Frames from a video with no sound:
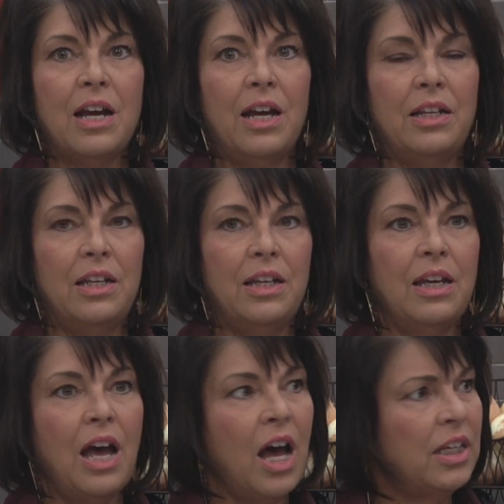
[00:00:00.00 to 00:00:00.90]
on
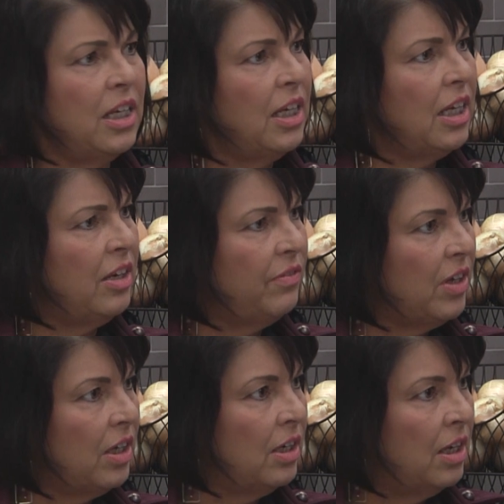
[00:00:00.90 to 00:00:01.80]
an
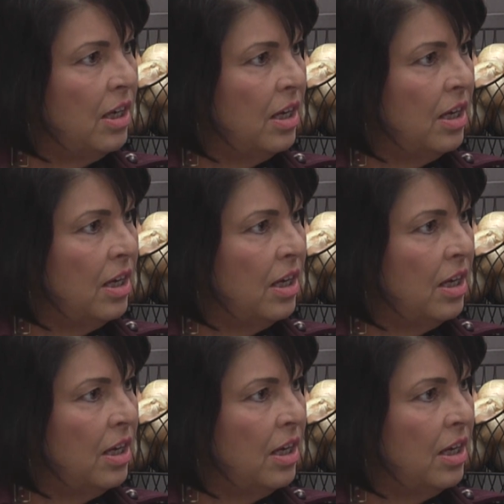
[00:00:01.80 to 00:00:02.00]
even